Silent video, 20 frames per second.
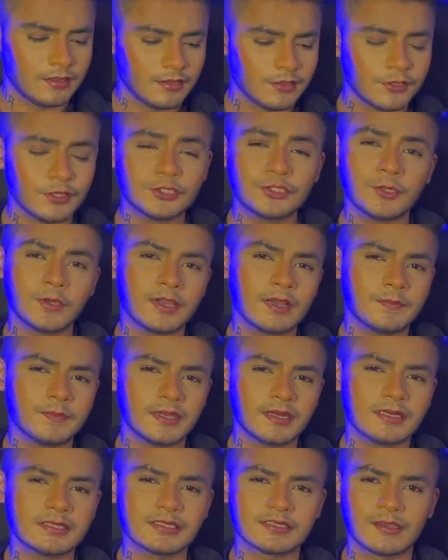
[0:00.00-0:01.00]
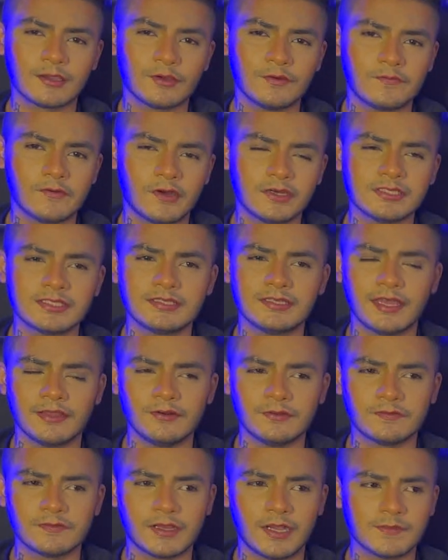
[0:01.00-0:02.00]
You're showing up here as King of Wands and Nine
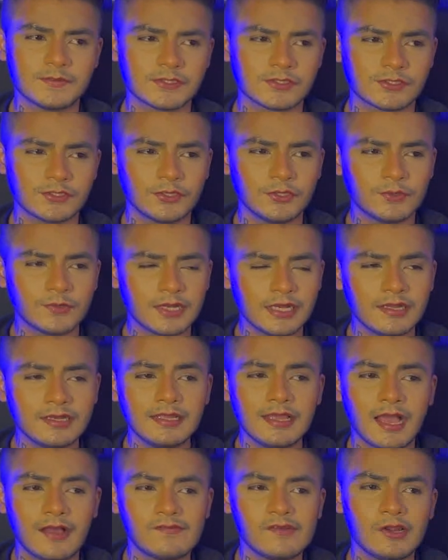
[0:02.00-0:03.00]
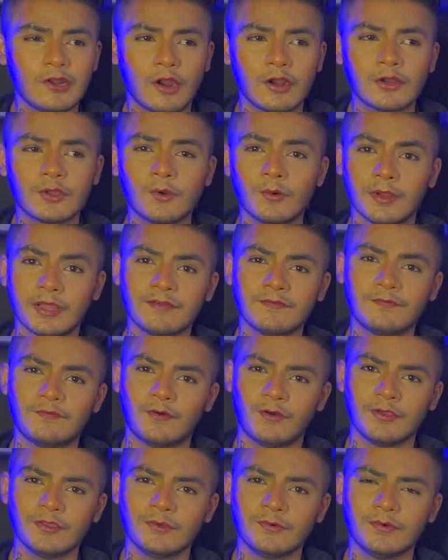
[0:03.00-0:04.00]
of Cups. So you clearly have a lot going
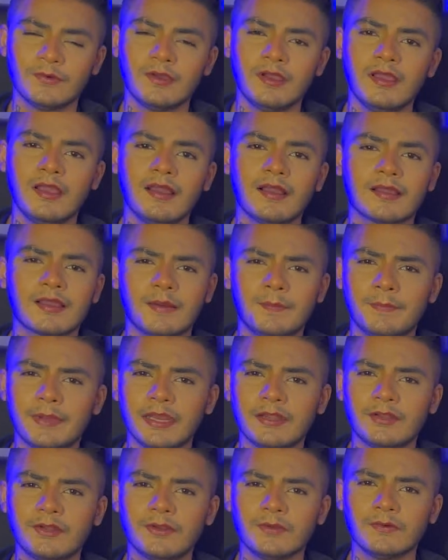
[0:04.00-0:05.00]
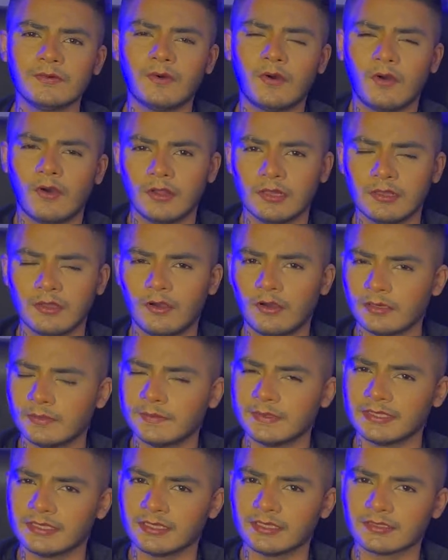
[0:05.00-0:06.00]
for you compared to all the
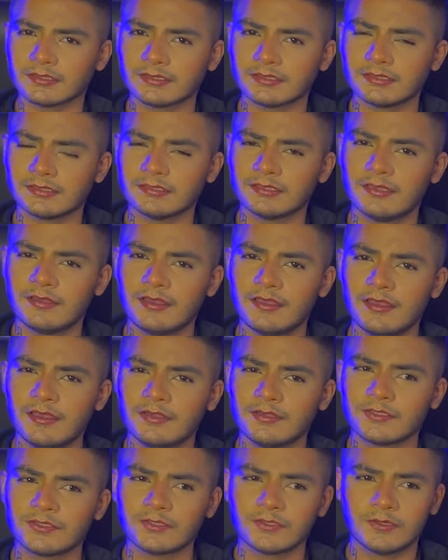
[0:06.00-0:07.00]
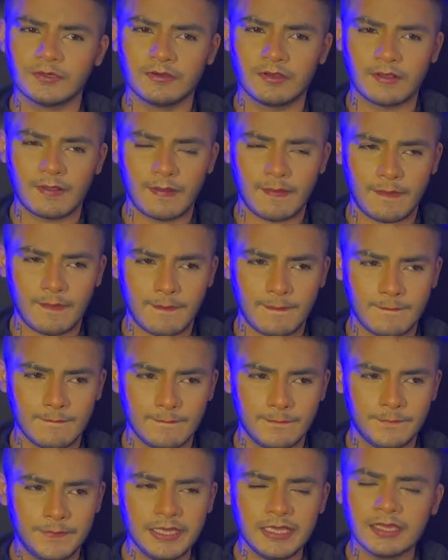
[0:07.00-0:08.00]
horrible things. So
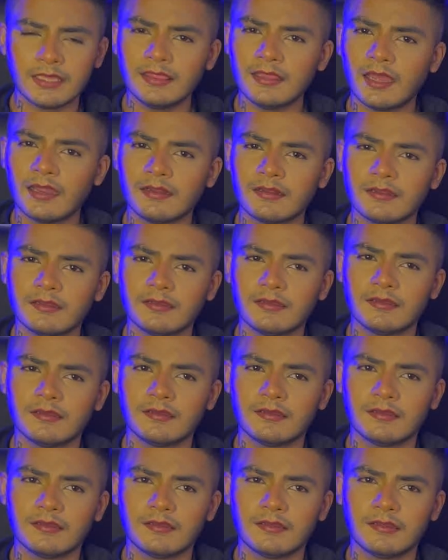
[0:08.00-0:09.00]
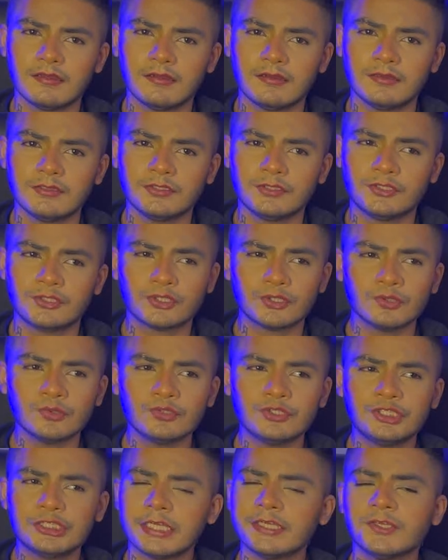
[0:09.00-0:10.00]
being in that true,
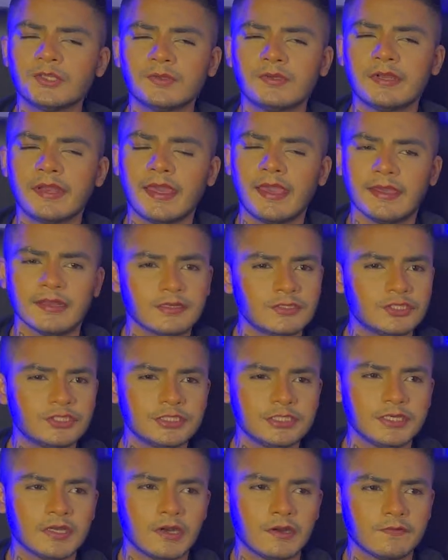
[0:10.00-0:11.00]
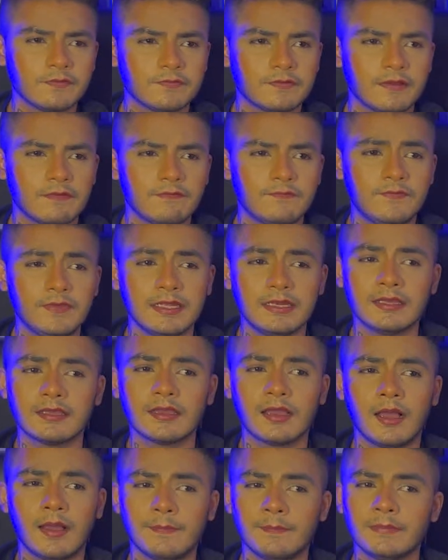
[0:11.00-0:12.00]
genuine energy of
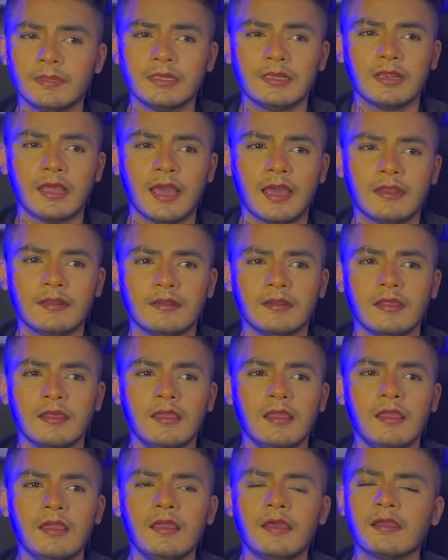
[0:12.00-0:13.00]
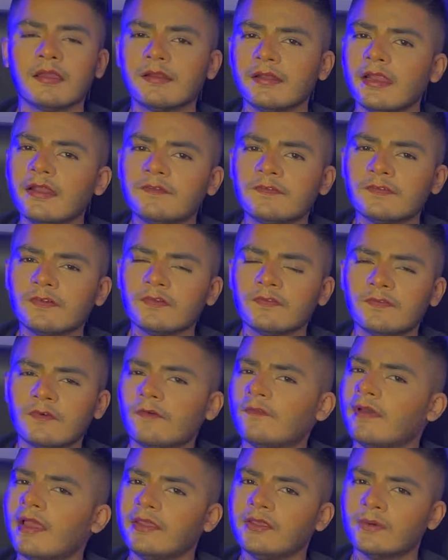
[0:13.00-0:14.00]
feeling humble and grateful
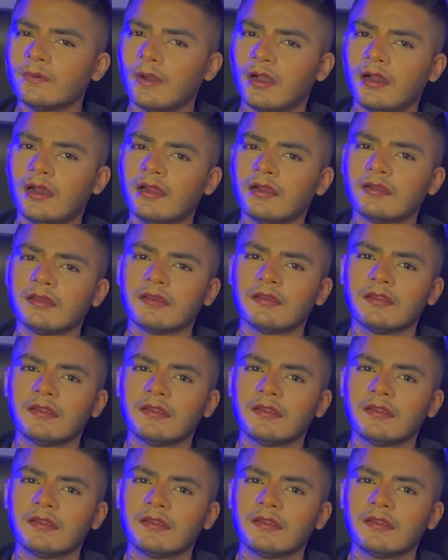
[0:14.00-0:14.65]
for where you are